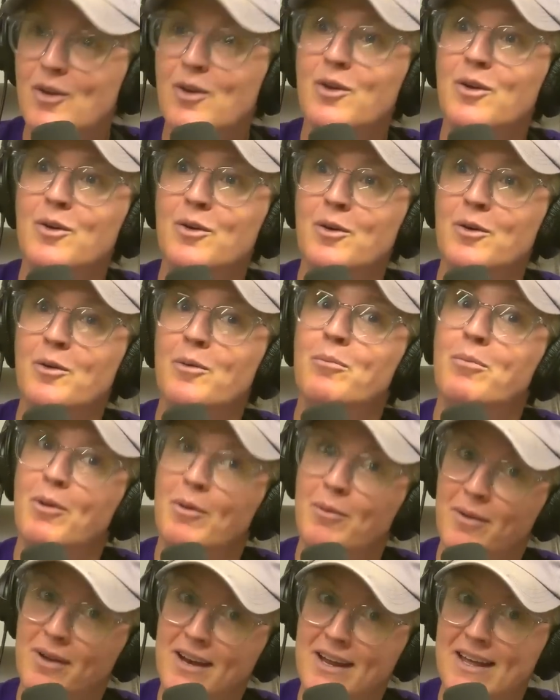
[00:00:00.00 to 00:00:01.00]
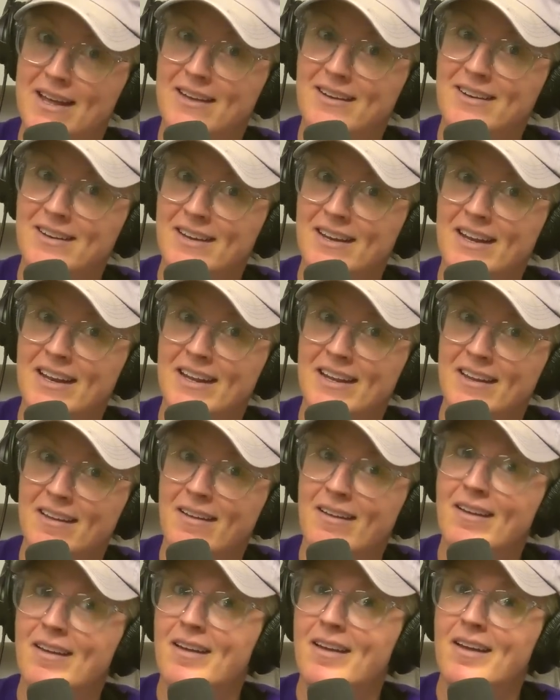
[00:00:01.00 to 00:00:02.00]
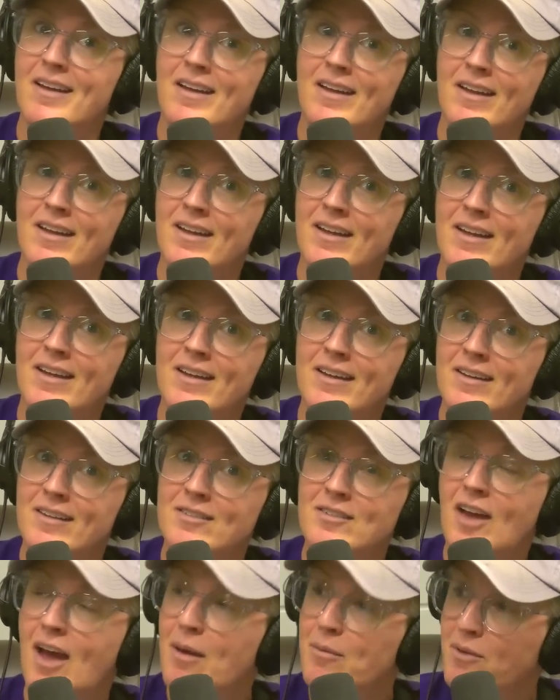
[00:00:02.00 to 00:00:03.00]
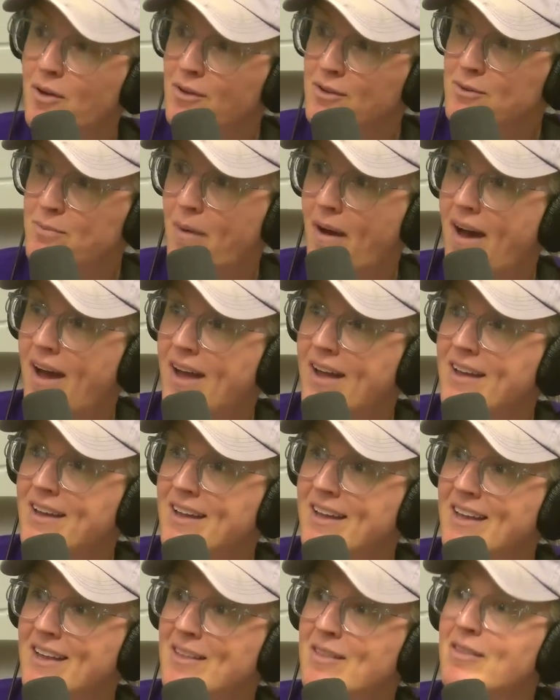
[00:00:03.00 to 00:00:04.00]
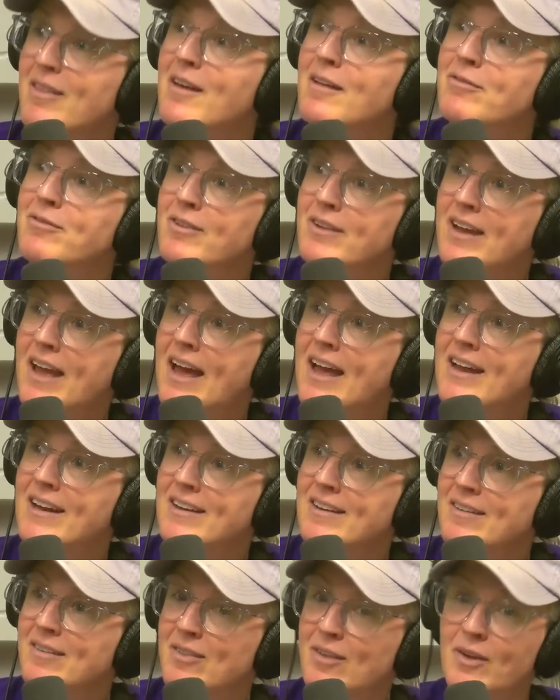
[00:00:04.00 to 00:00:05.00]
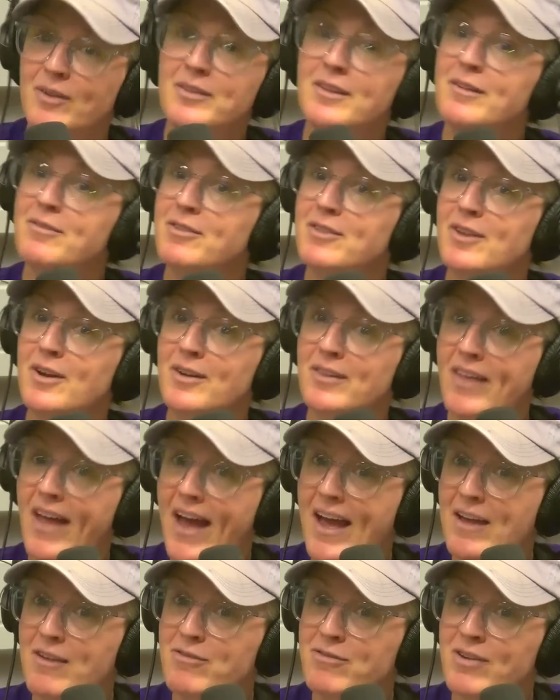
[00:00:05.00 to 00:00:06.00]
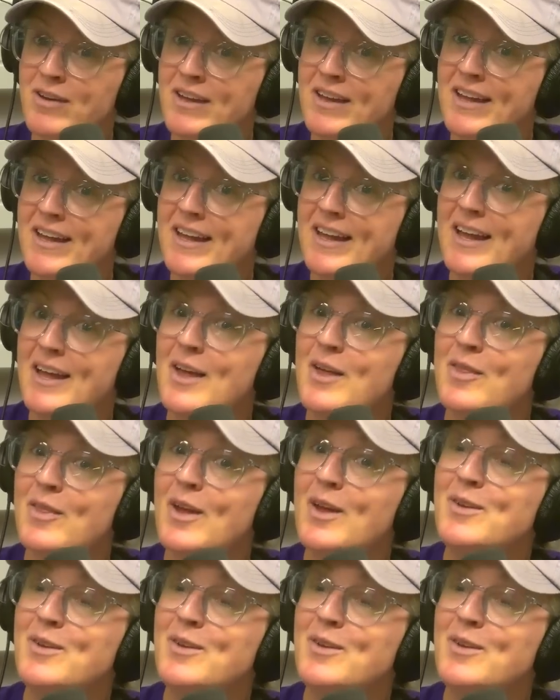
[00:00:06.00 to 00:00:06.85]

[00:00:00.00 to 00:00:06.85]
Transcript: who put one in. Time goes by, they forget. They're living their life. They